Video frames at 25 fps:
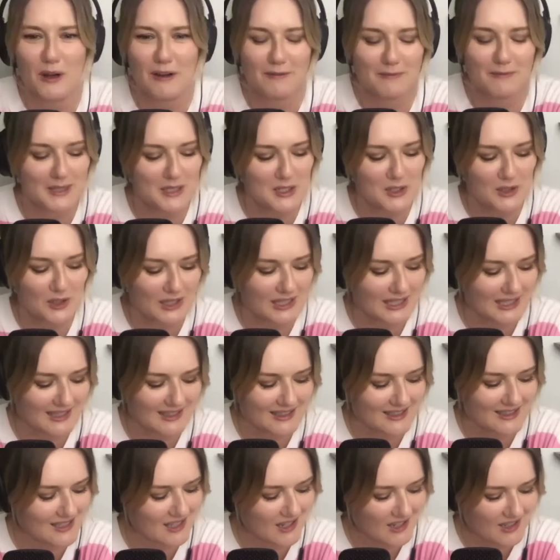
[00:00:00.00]
a toilet.
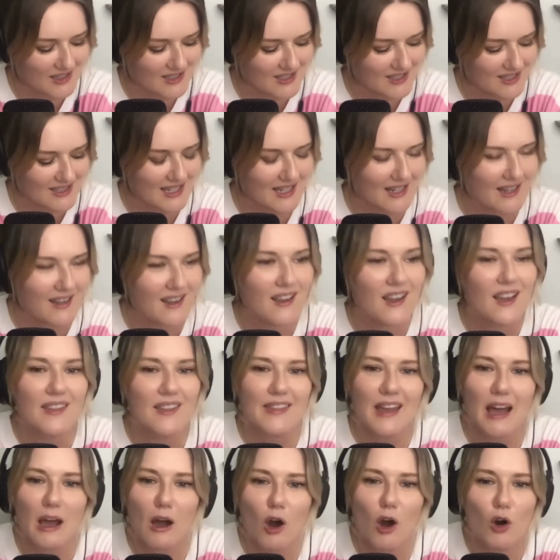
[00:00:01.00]
It's hard to say.
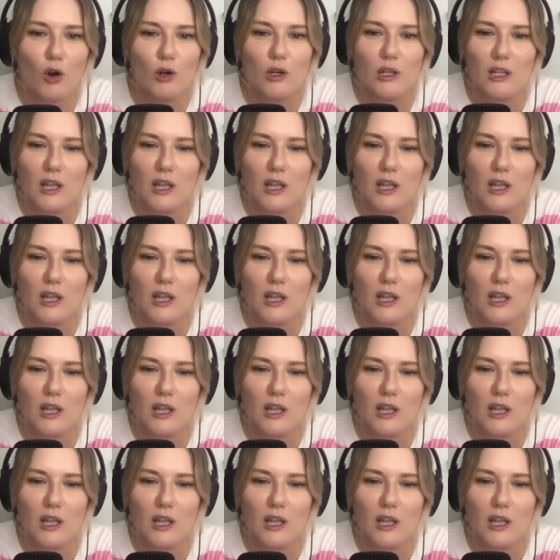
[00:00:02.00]
That old clothes